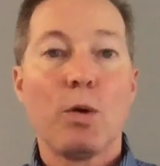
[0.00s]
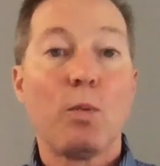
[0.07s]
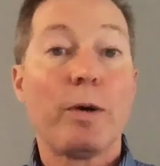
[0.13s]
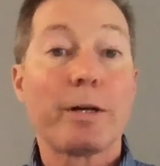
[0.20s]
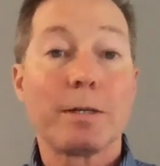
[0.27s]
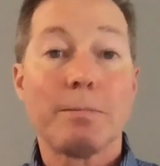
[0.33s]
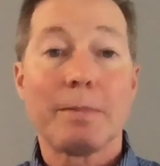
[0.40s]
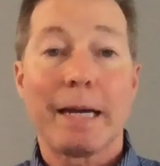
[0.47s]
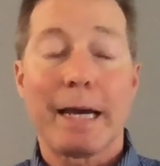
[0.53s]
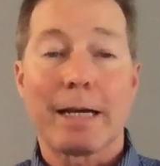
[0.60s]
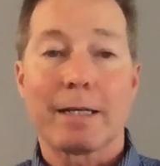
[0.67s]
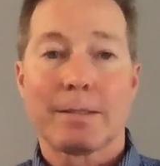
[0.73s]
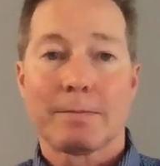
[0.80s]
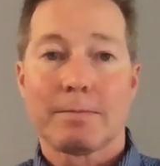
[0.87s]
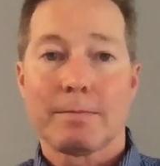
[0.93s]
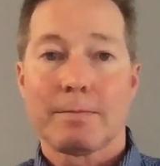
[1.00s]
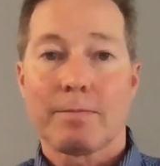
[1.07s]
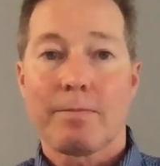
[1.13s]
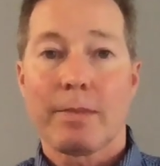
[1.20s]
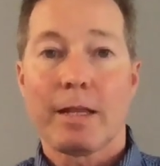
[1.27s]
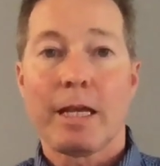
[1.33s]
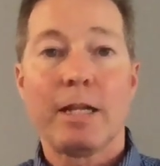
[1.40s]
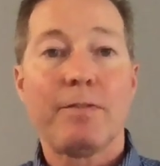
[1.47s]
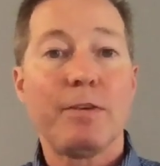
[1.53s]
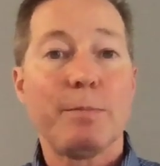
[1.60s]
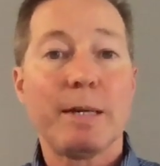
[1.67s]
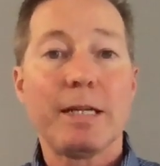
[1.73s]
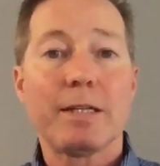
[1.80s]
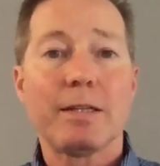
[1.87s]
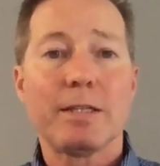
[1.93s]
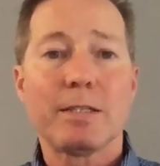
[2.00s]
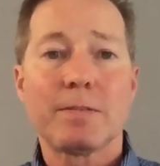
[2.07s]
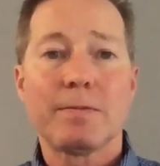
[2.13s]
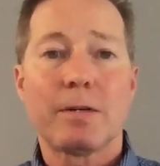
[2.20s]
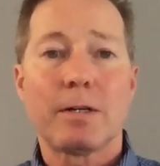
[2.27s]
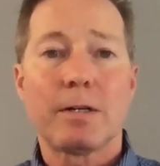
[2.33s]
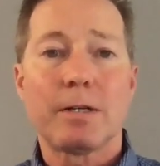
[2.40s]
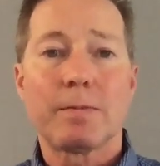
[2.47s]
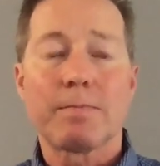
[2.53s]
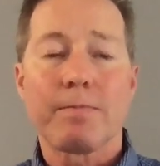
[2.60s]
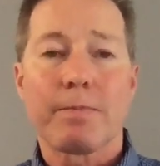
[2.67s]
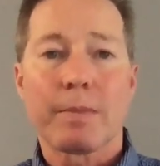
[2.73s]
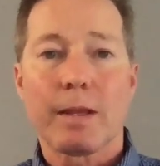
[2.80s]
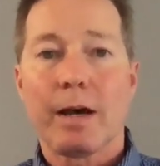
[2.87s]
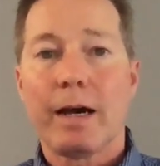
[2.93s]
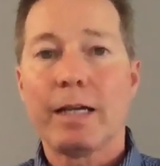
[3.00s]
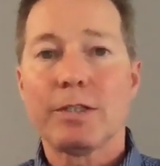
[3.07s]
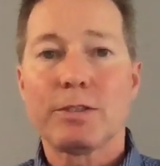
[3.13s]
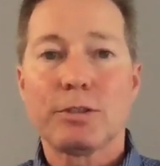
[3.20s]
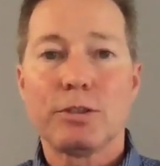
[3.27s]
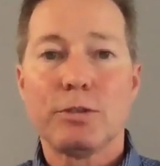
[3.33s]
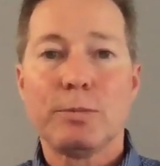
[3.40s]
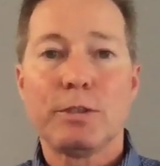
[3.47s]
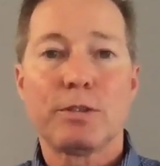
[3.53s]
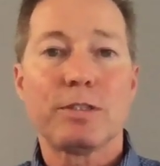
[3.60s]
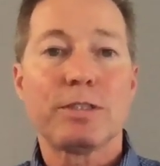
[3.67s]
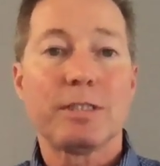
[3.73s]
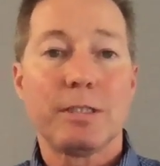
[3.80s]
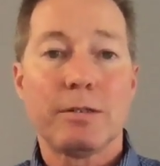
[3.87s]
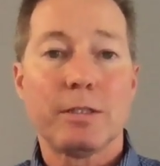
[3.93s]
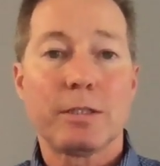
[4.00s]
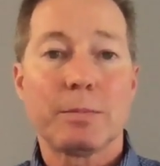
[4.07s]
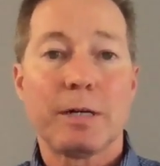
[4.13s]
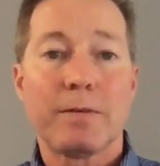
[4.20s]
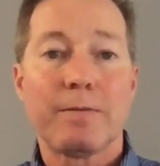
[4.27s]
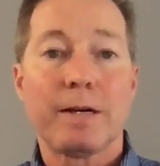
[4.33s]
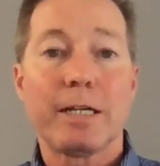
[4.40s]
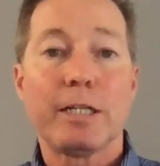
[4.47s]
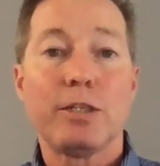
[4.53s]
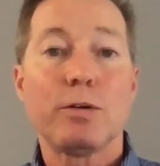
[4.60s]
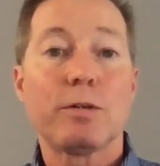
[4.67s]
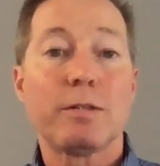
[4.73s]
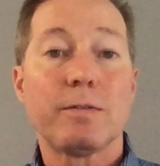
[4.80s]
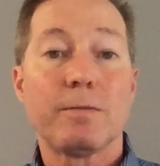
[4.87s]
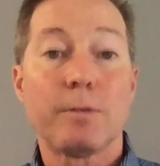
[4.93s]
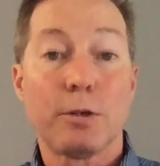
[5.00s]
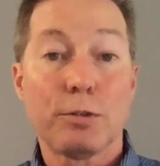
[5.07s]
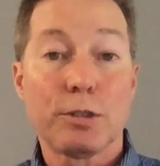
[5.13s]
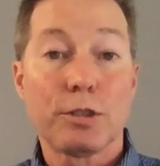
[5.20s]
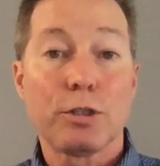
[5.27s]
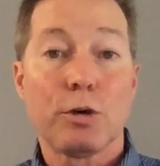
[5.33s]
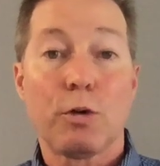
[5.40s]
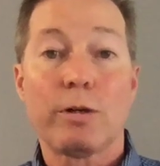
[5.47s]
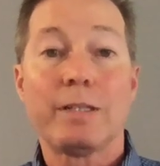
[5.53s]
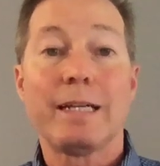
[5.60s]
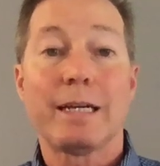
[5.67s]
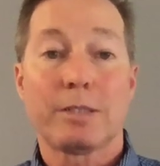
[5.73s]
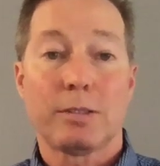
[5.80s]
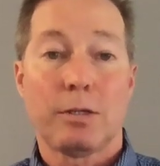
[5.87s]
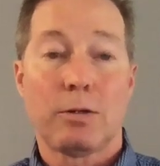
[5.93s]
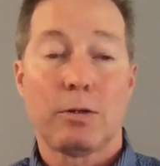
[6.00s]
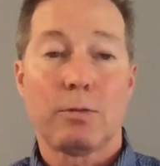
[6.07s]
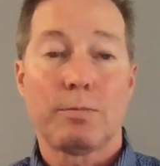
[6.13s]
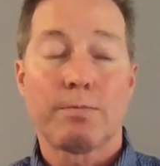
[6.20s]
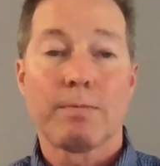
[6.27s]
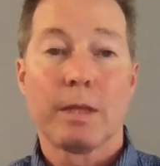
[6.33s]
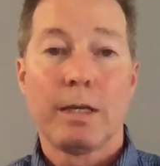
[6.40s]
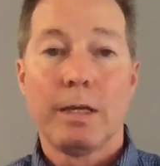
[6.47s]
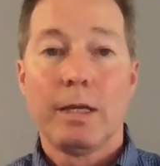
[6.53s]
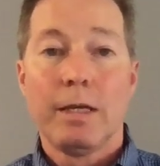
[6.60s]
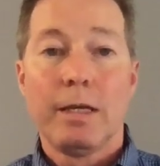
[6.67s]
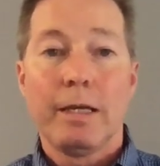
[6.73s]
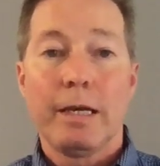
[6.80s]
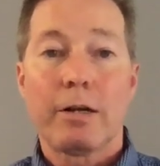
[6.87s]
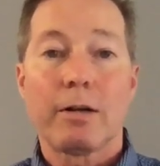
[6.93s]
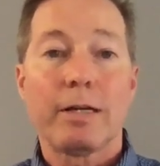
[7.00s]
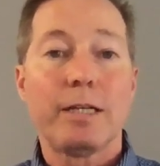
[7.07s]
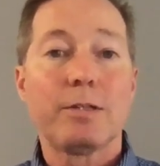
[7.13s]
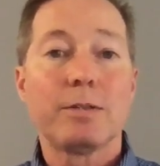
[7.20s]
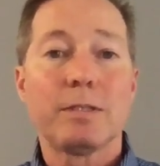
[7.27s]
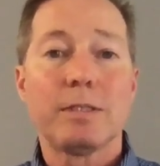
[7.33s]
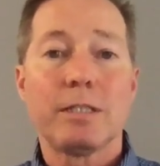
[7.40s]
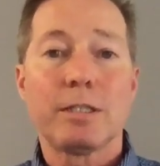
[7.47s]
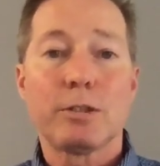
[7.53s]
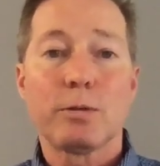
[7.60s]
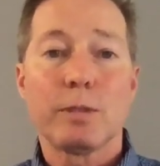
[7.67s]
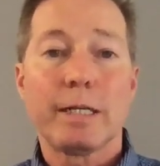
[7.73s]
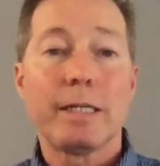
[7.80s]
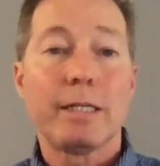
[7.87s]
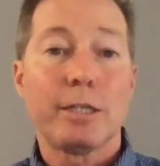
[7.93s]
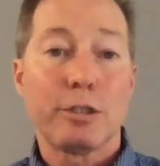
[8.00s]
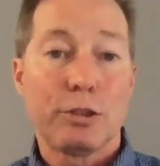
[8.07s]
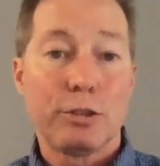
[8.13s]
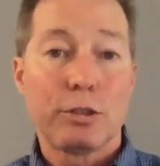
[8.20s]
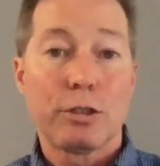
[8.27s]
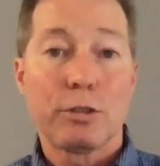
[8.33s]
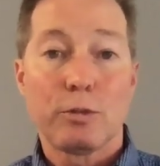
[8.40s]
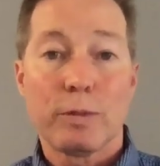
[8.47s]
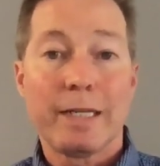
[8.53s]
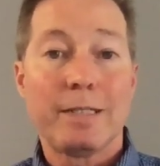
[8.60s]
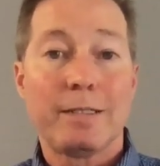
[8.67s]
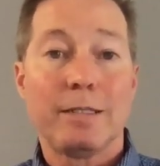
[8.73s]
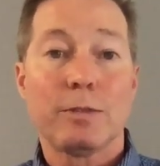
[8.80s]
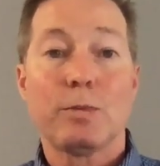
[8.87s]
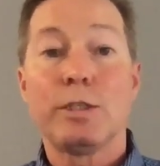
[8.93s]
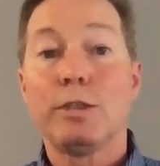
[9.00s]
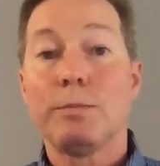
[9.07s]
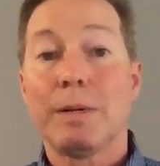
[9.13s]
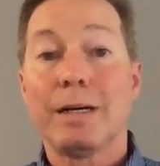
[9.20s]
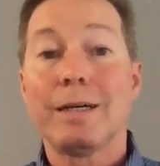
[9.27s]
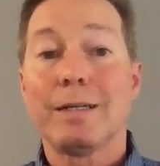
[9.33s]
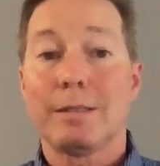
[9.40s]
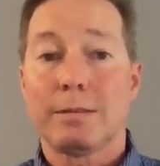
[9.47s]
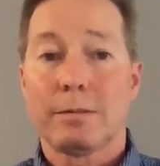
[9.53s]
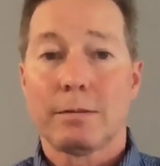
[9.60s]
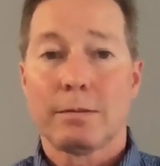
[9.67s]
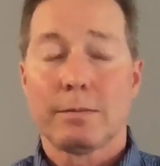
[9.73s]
Welcome back. And if you made it this far, I assume you are serious about finding your first or next home and are interested in creating a good or great deal when you buy it.